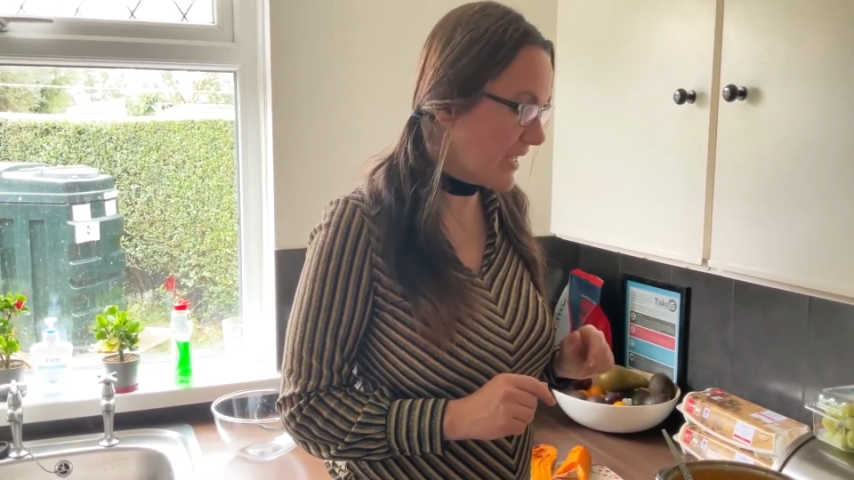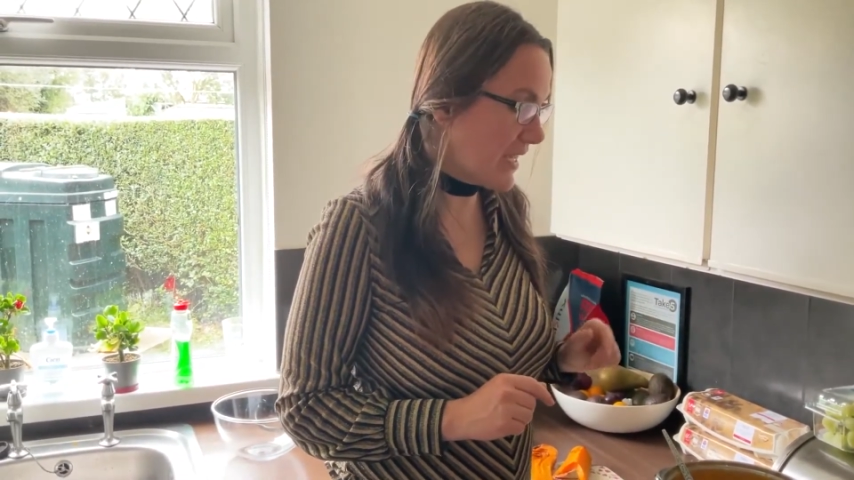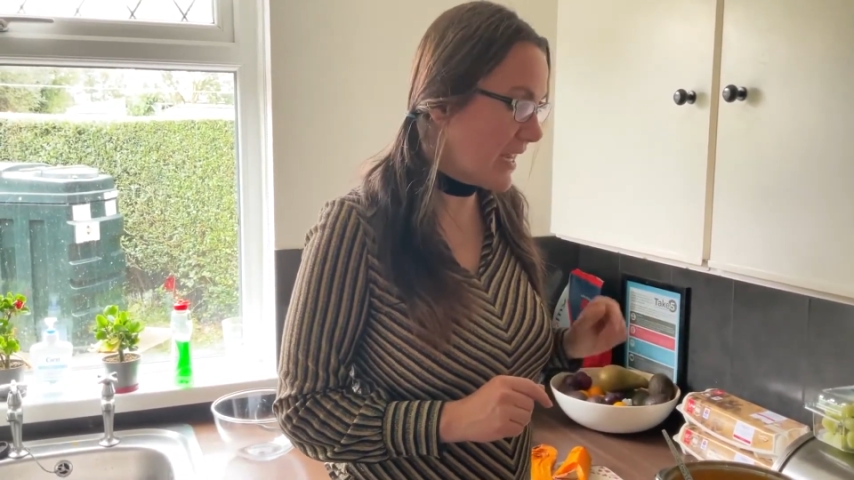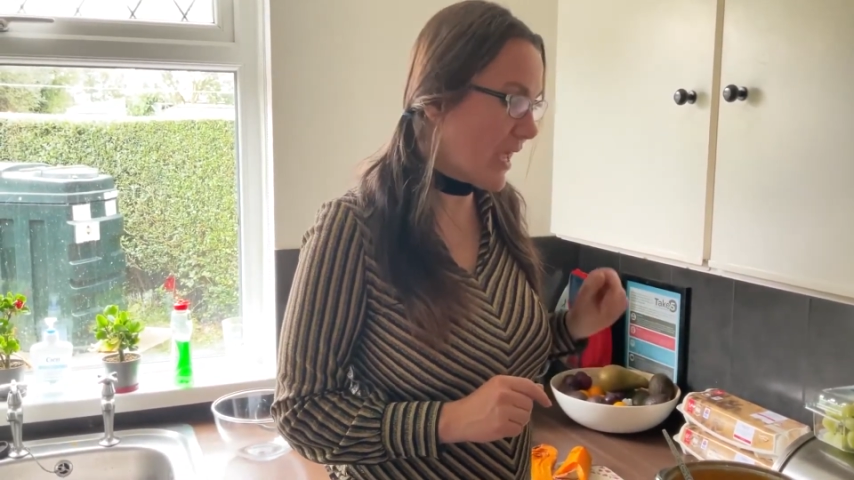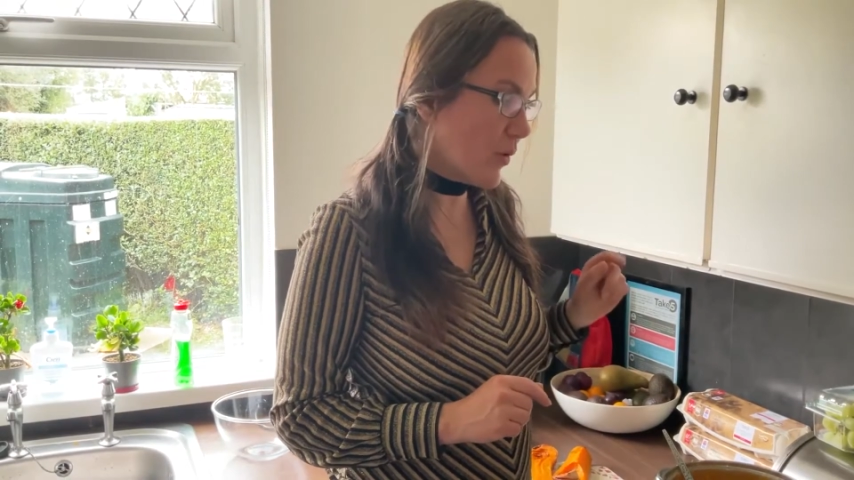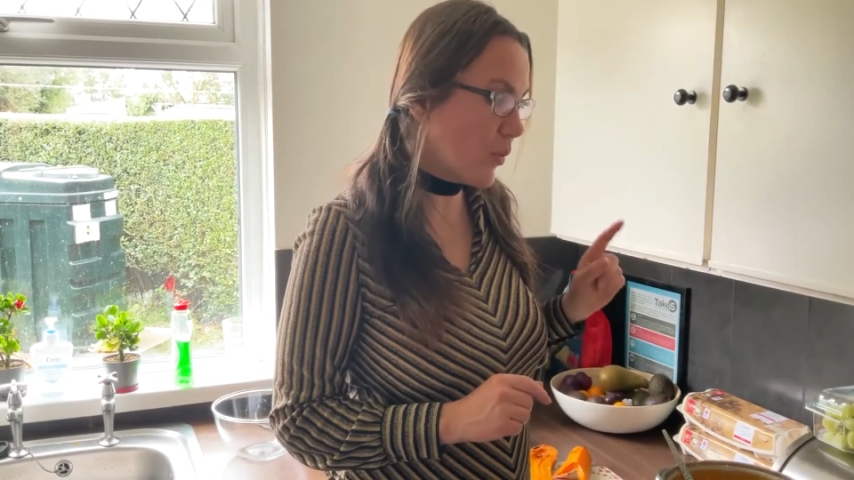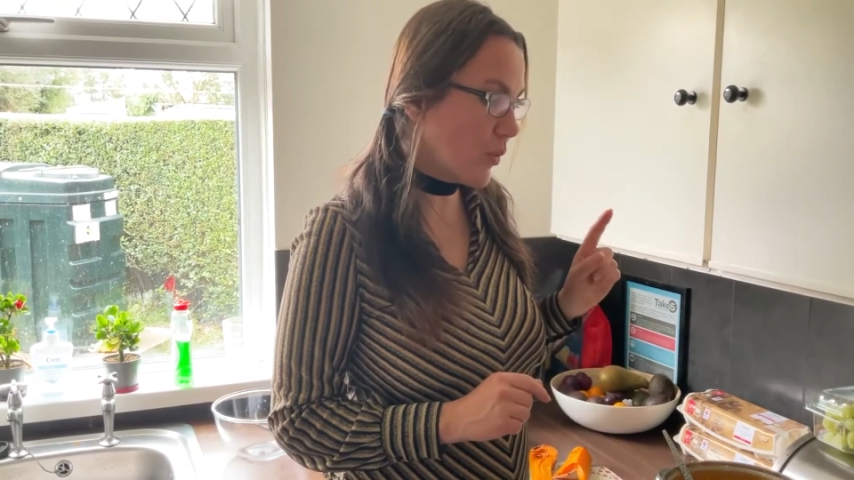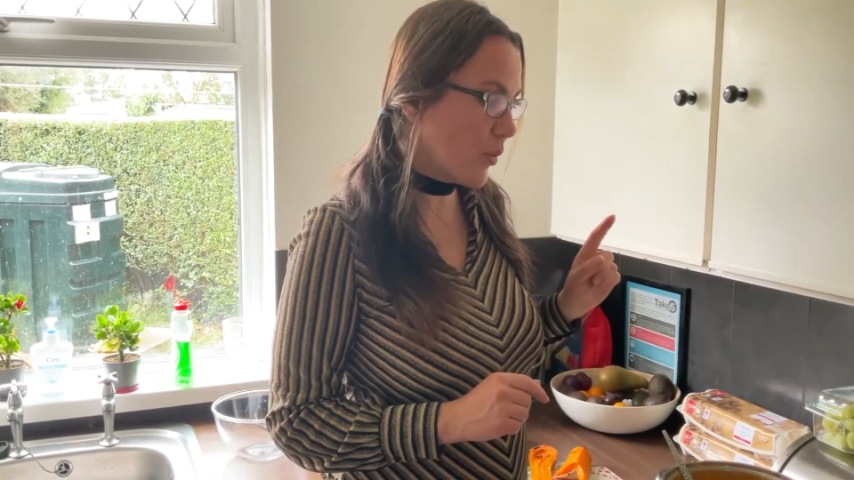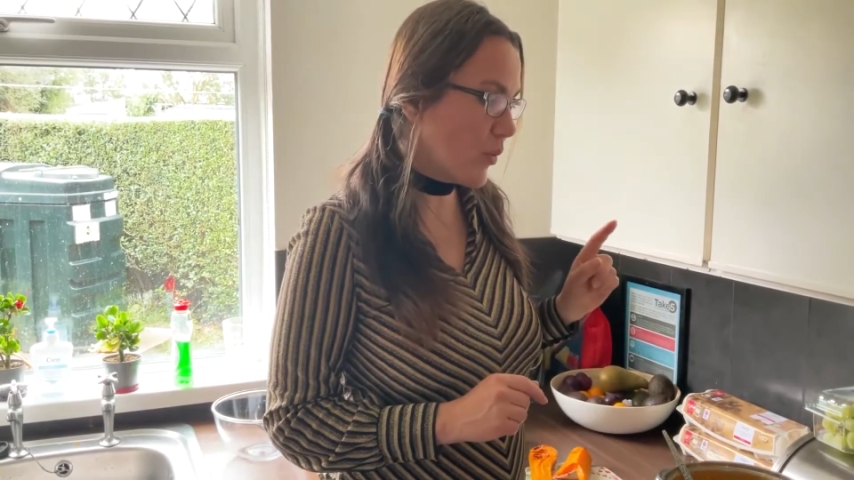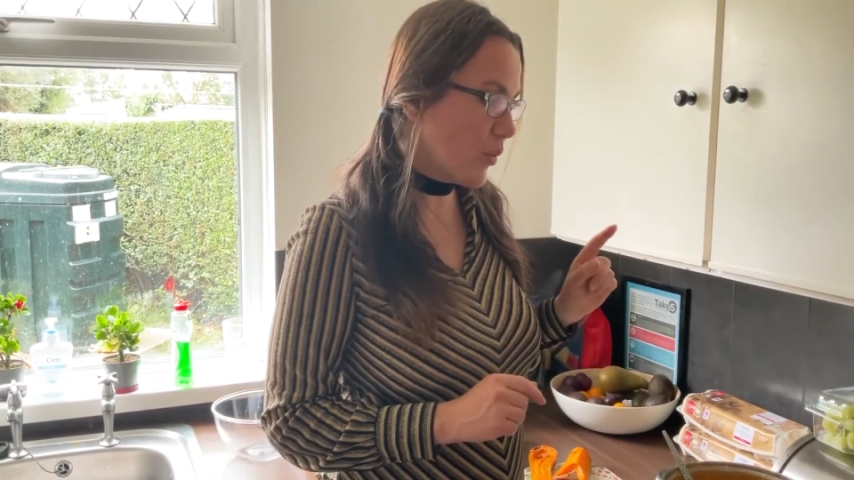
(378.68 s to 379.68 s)
Now,
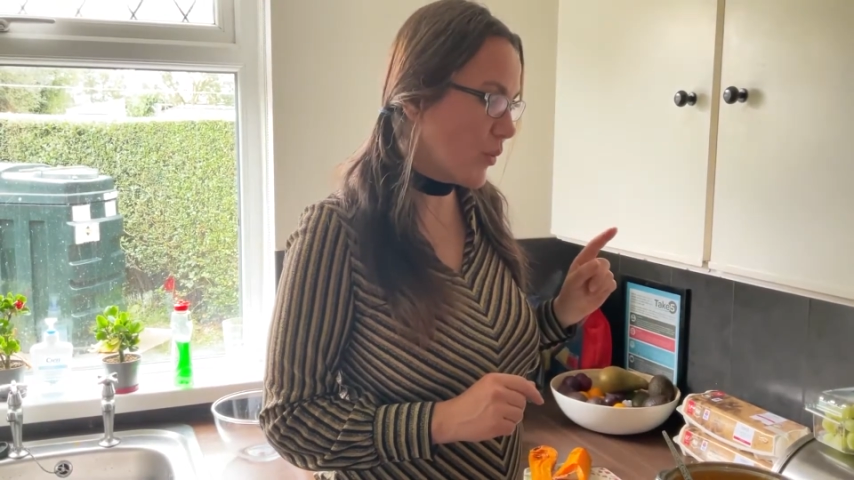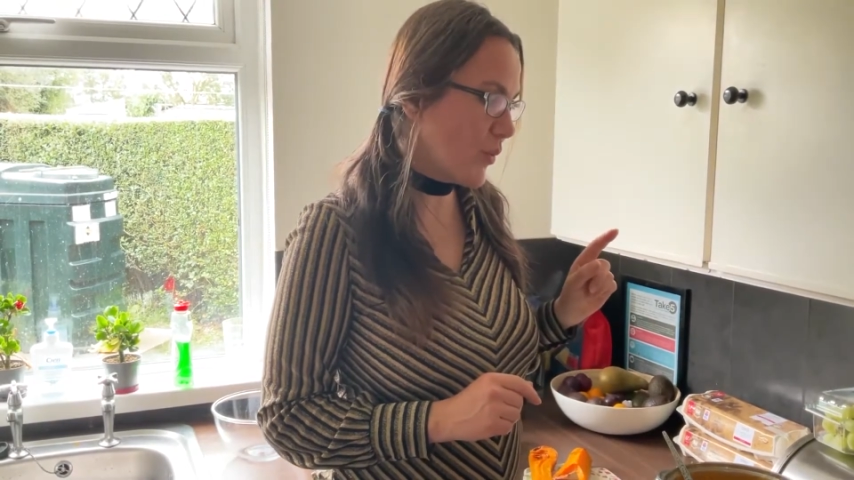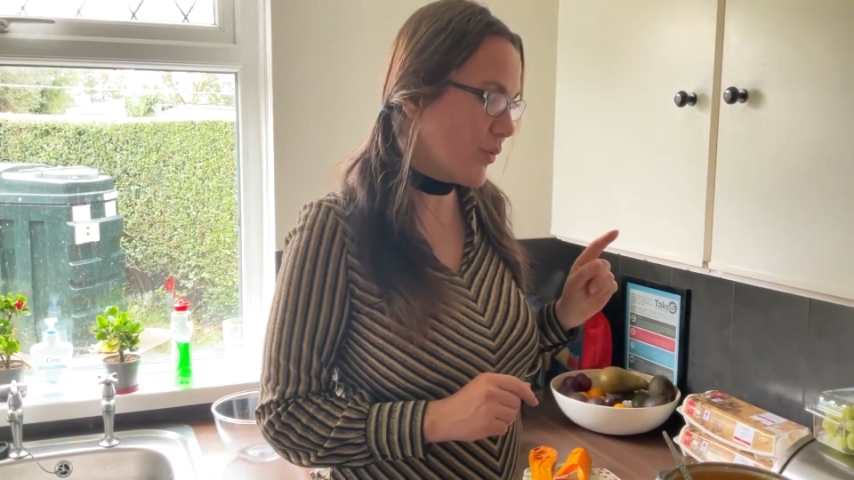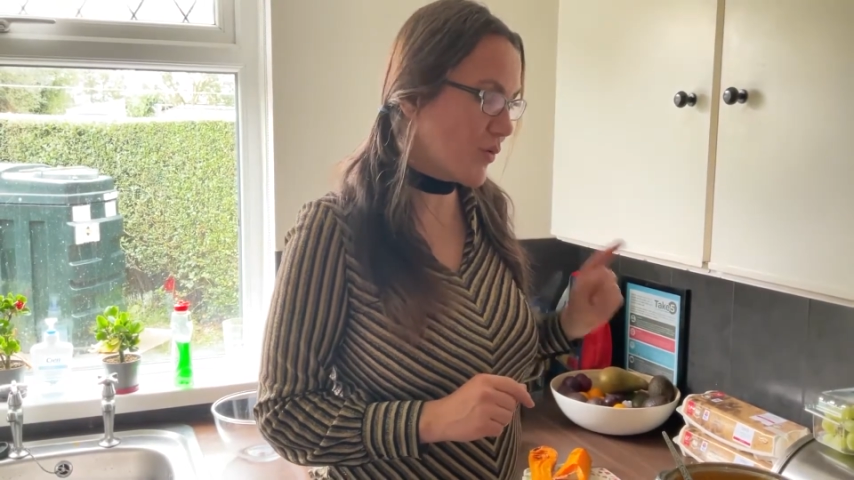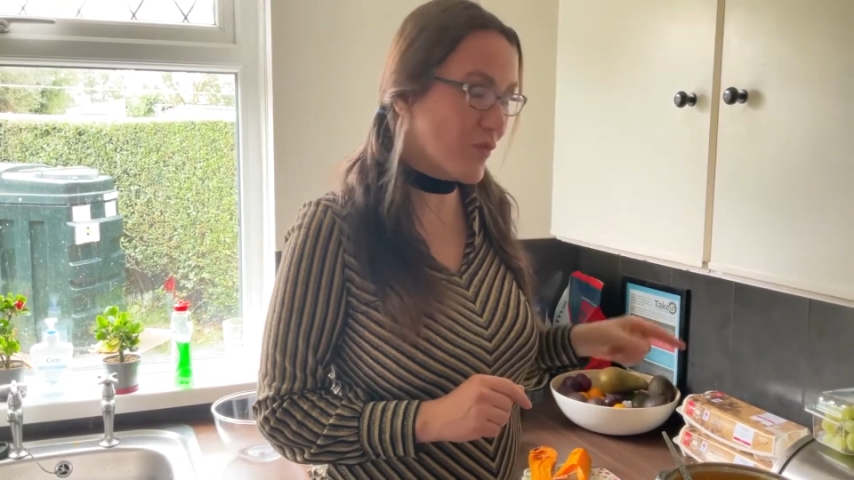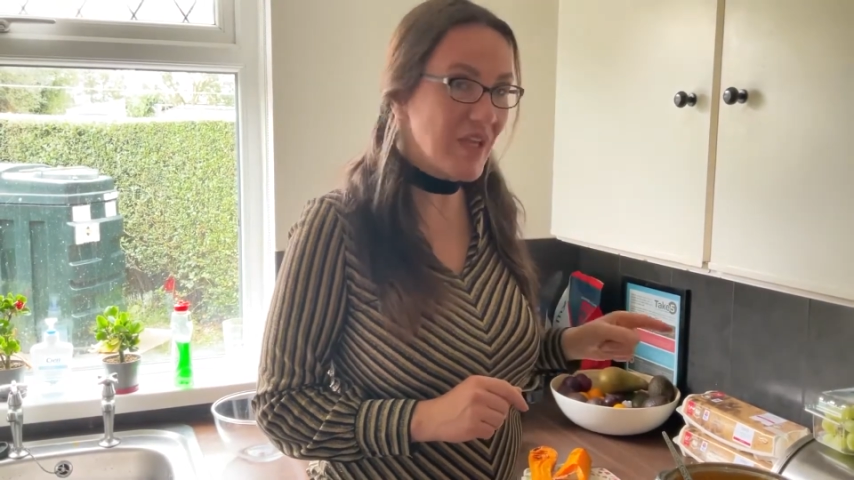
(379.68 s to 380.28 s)
the